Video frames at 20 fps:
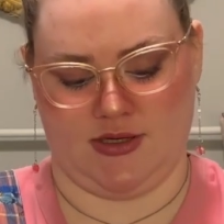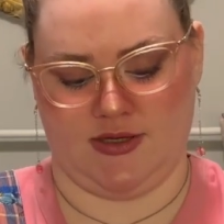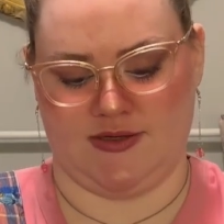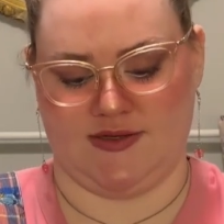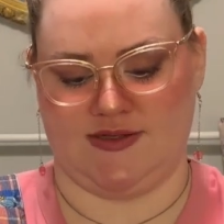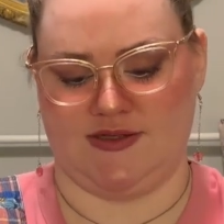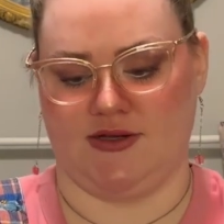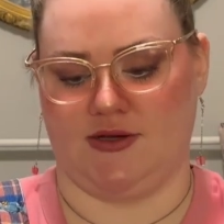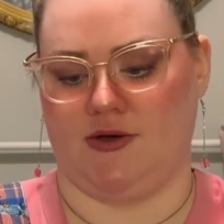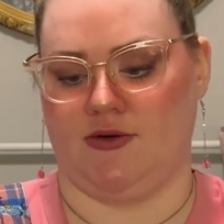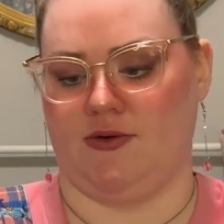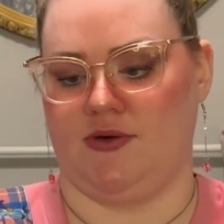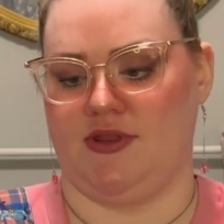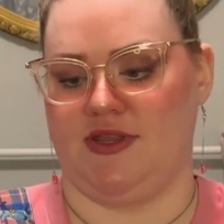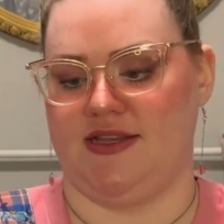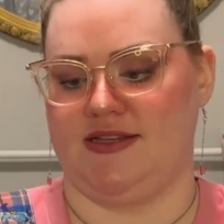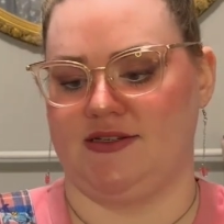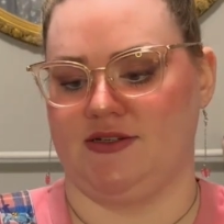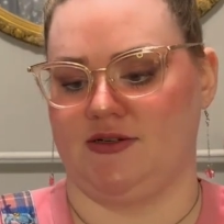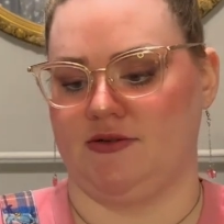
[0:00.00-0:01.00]
So
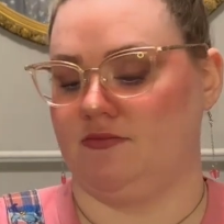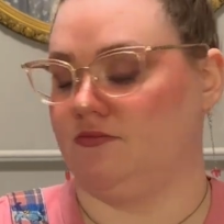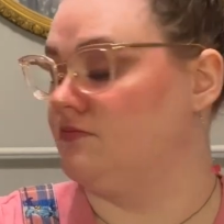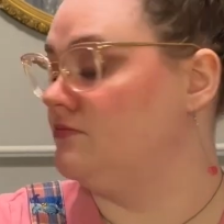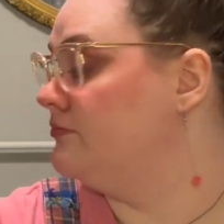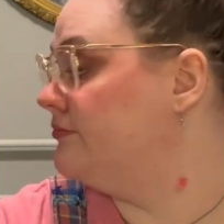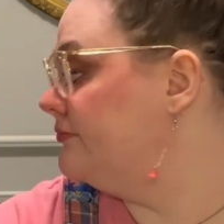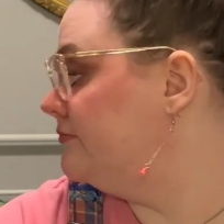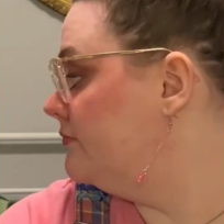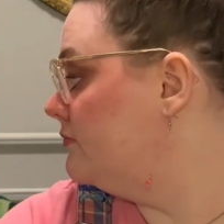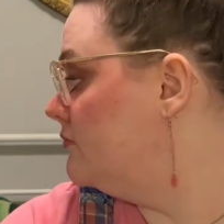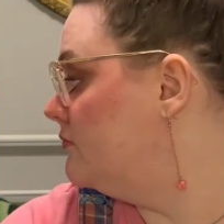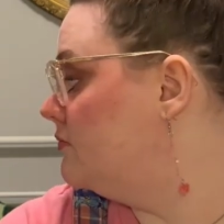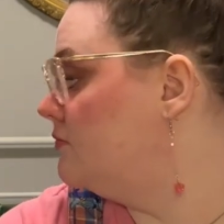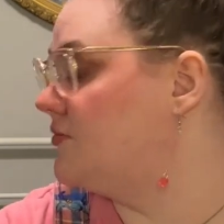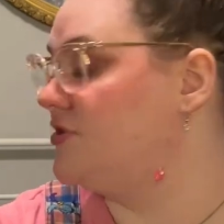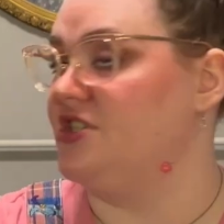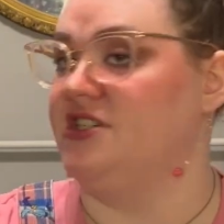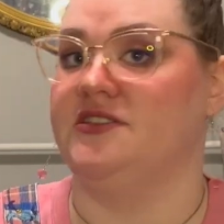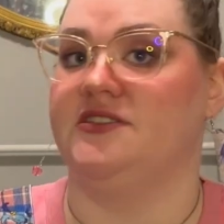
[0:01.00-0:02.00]
these are,
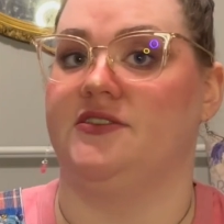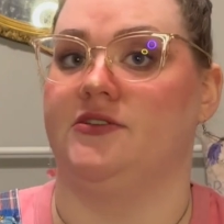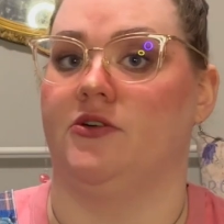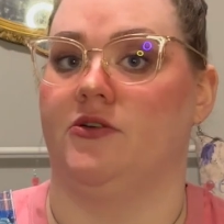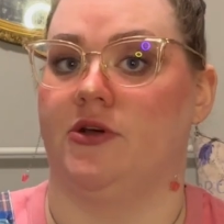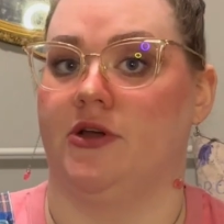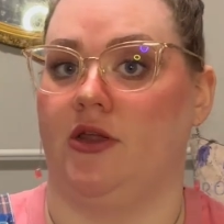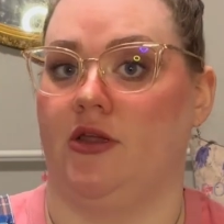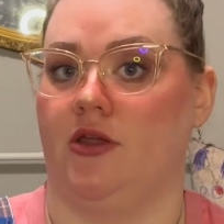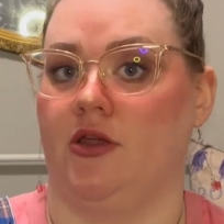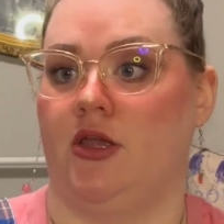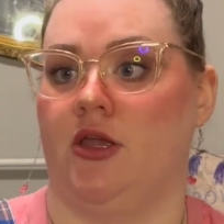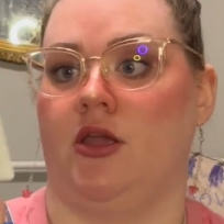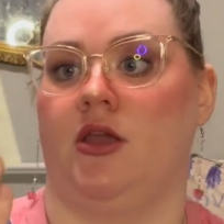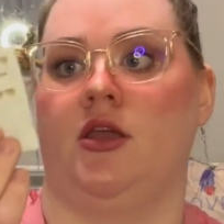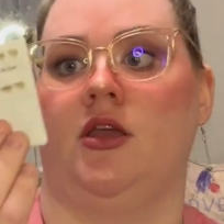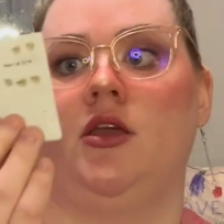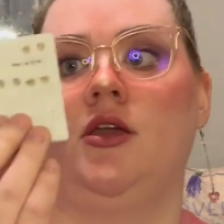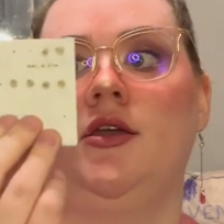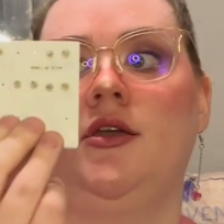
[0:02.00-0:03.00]
she's snoring.
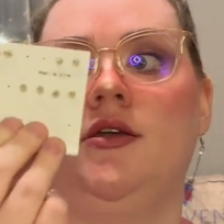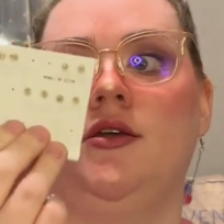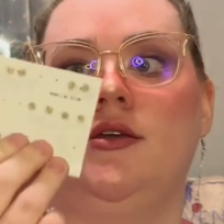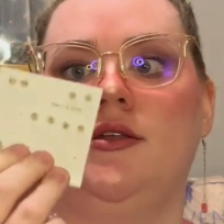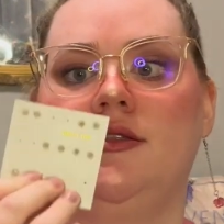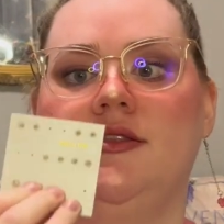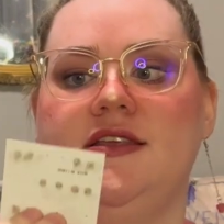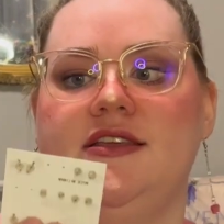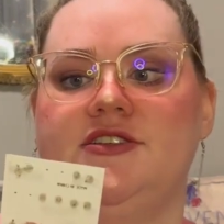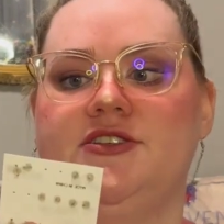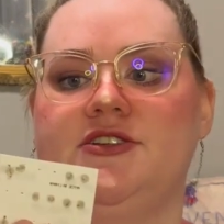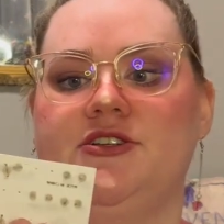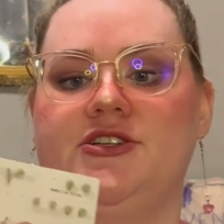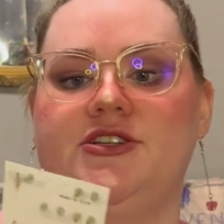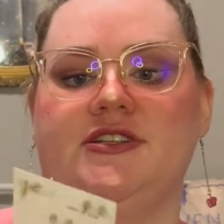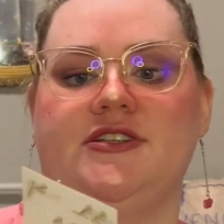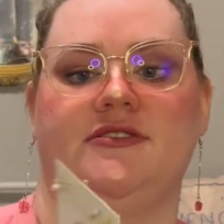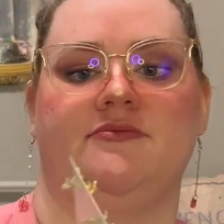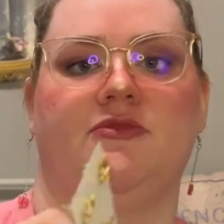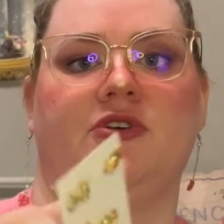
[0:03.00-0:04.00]
These are
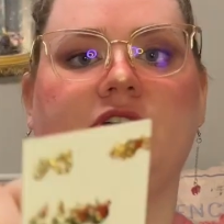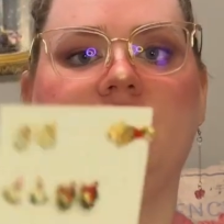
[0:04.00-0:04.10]
just more